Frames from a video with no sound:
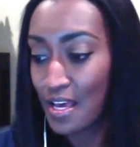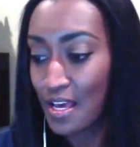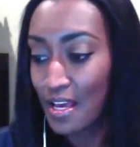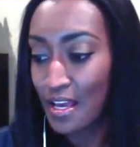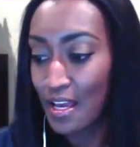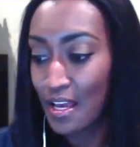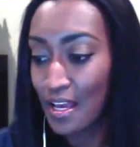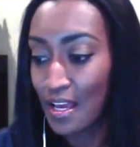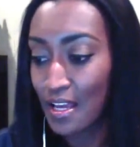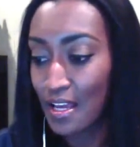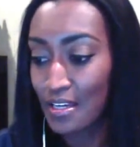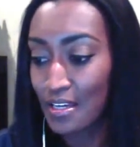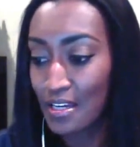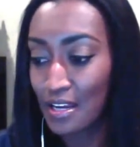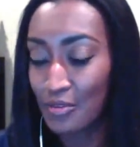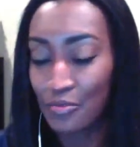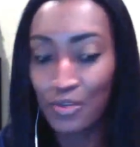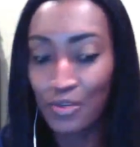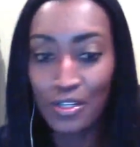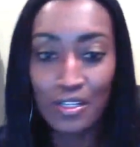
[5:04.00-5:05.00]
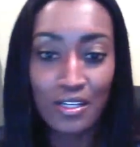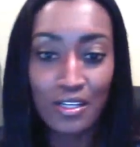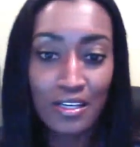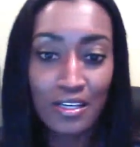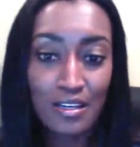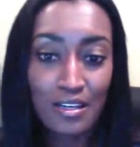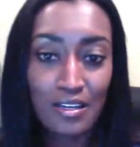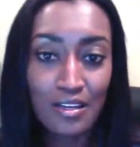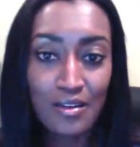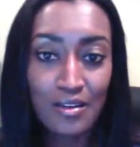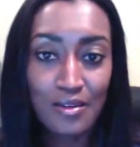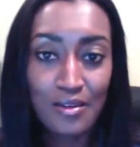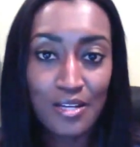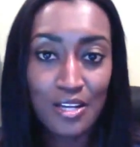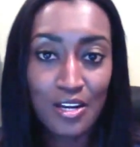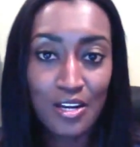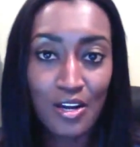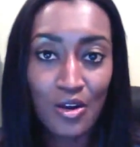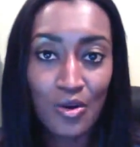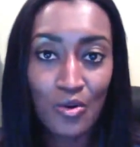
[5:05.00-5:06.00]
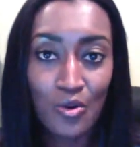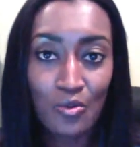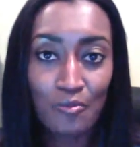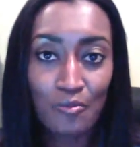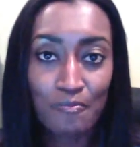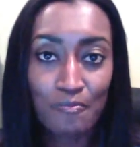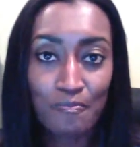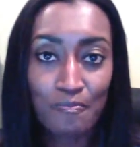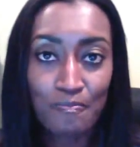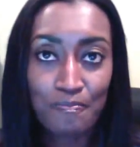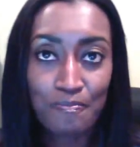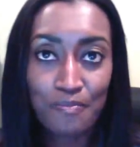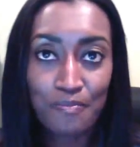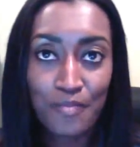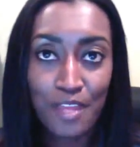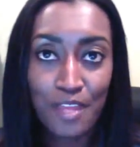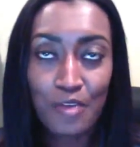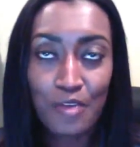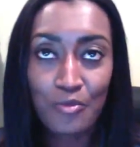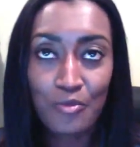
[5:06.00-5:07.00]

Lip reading: it really, it